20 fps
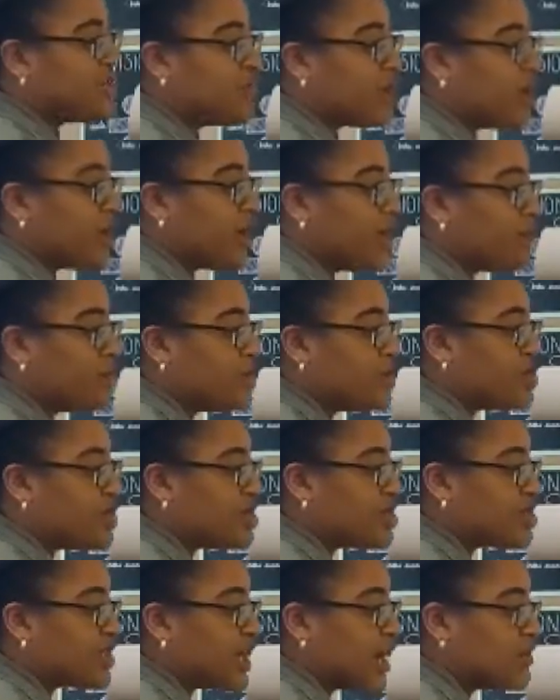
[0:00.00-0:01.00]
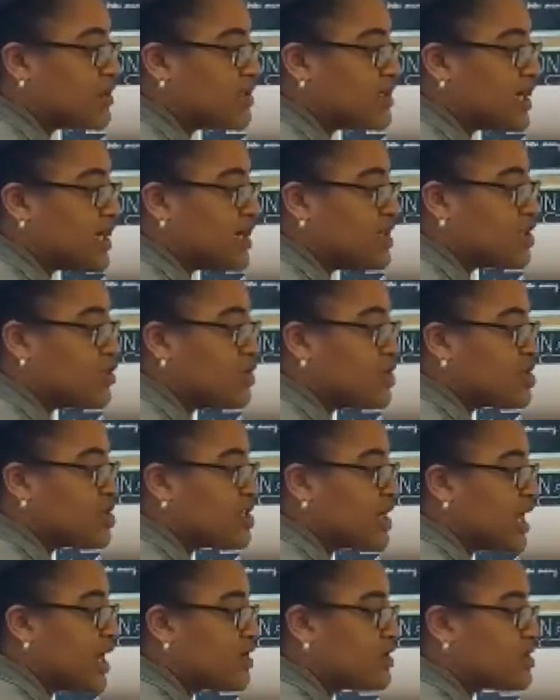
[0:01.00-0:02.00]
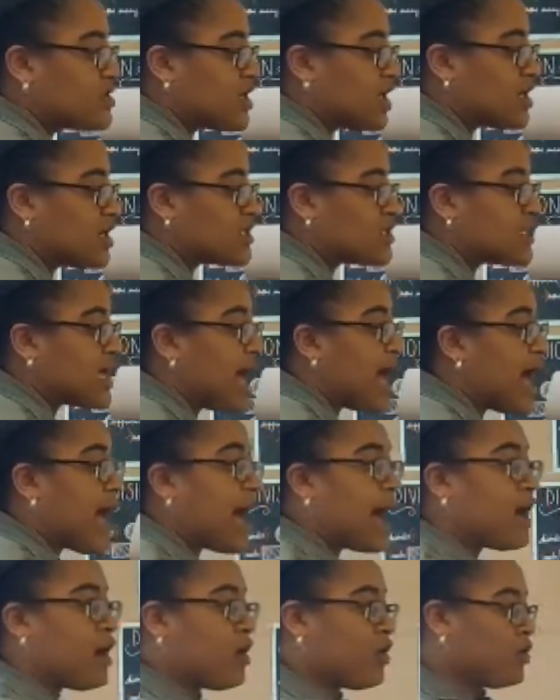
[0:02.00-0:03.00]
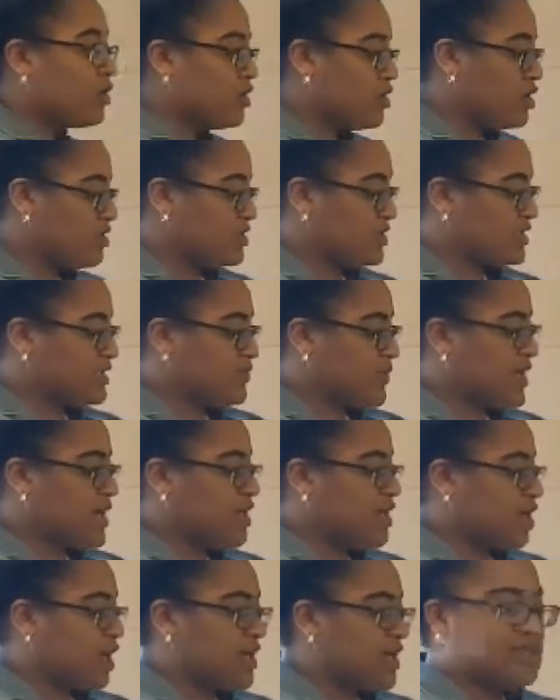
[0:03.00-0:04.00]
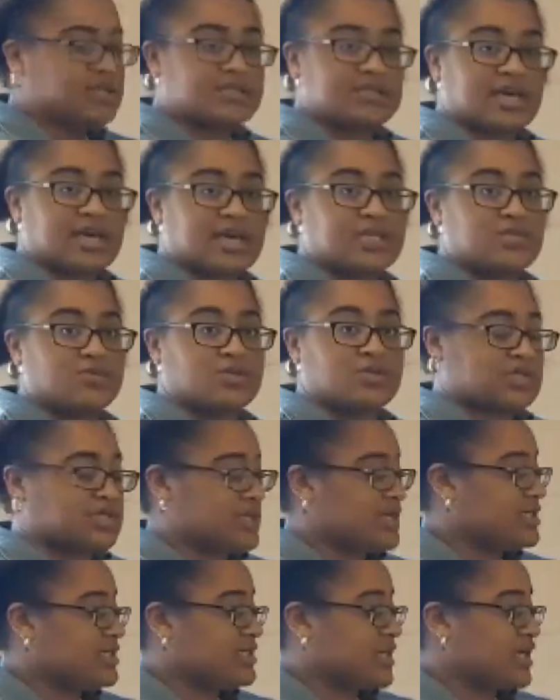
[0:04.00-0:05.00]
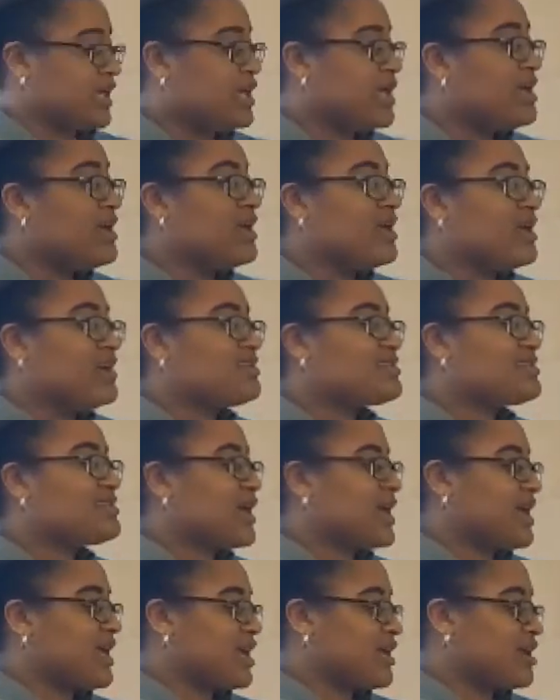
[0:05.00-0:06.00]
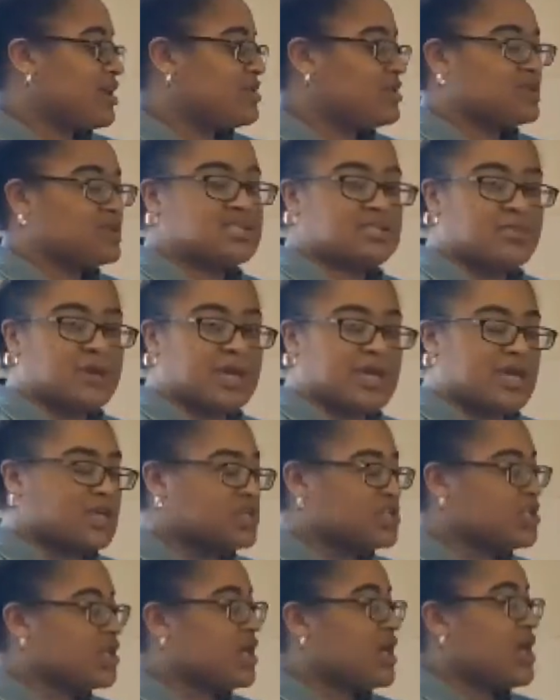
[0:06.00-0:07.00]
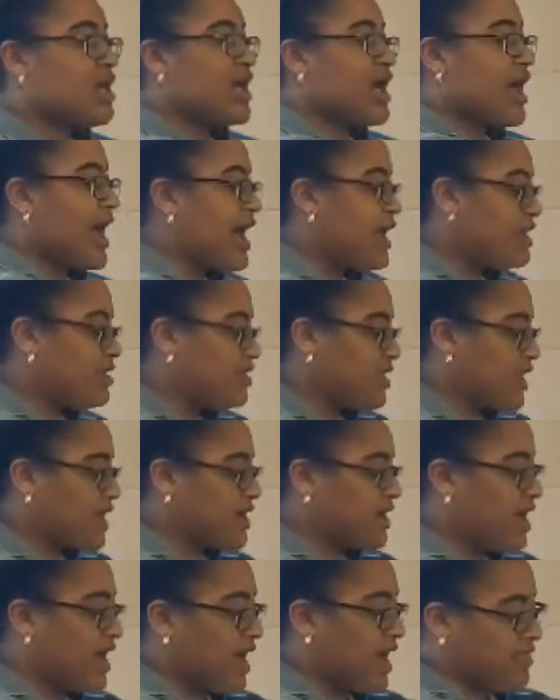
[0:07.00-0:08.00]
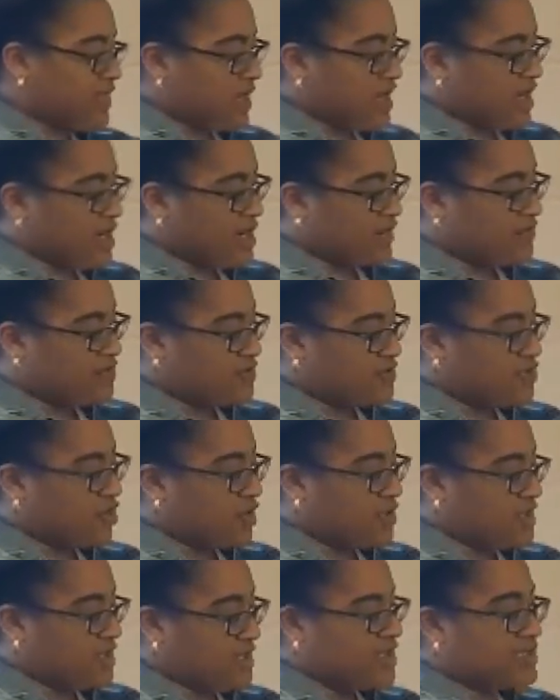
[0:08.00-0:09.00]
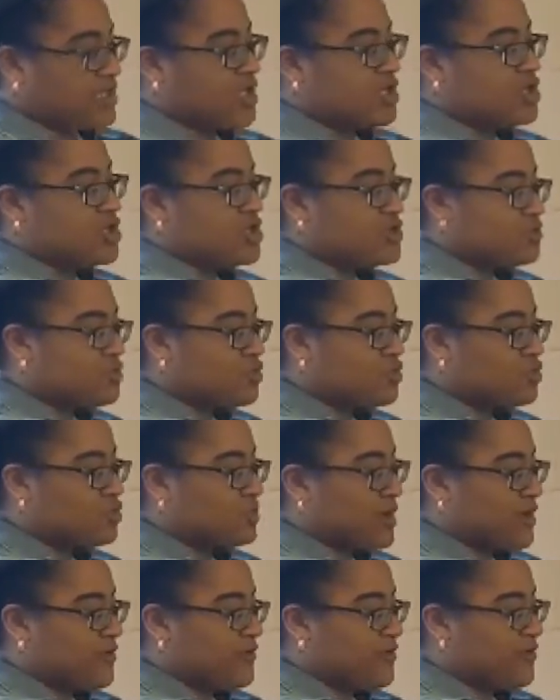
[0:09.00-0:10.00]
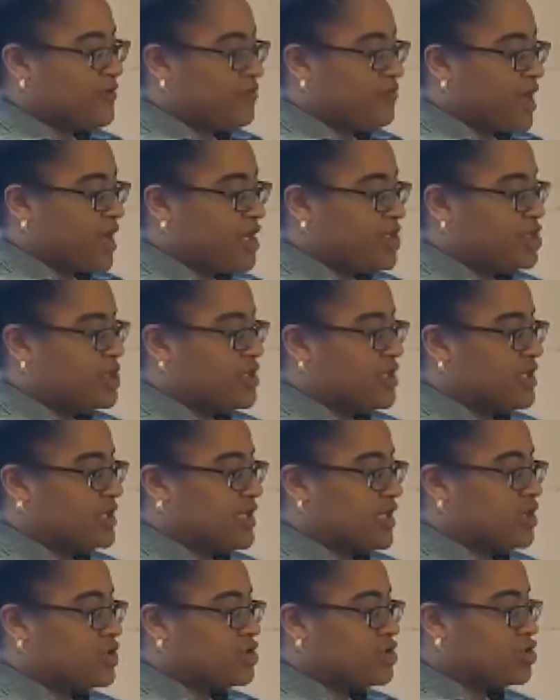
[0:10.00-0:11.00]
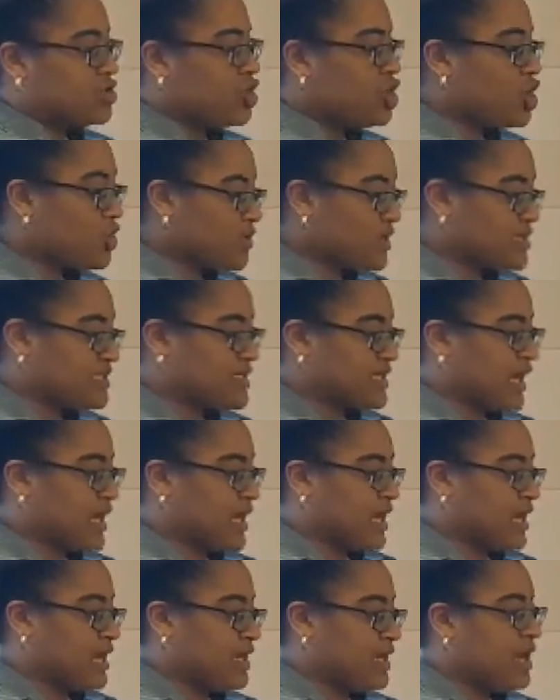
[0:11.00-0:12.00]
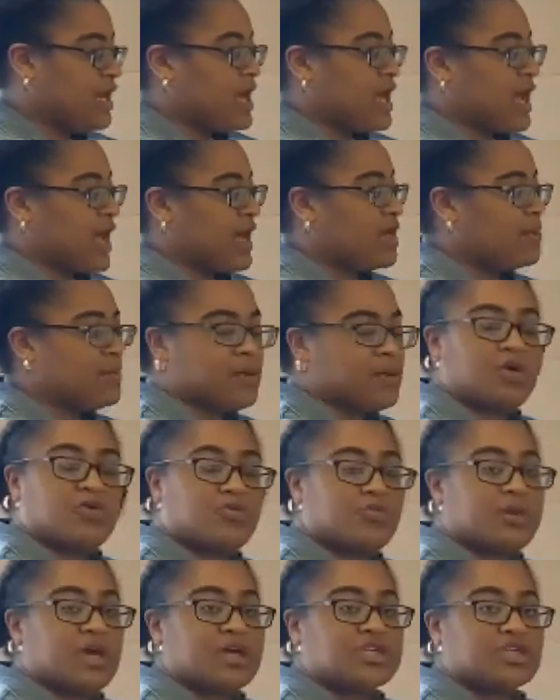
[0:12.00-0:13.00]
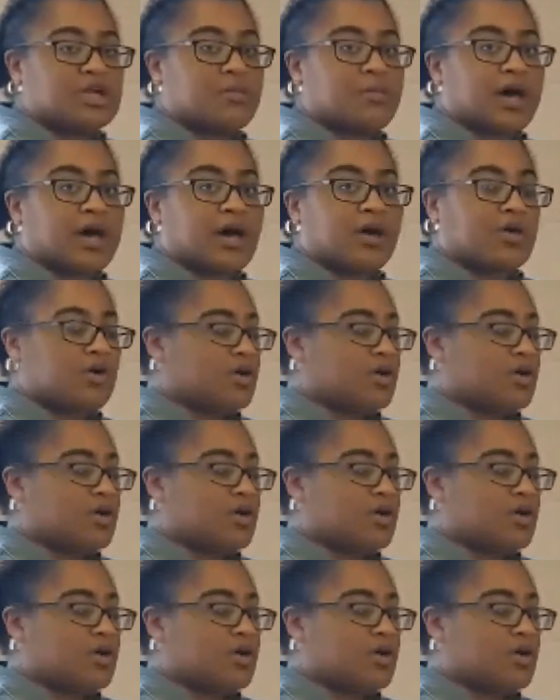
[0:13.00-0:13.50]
verb, which is shouted, which tells us how the speaker, in this case, which is Izzy, is saying the speech. And then at the end I've just got this small bit of information that tells us who is saying and a bit more information about.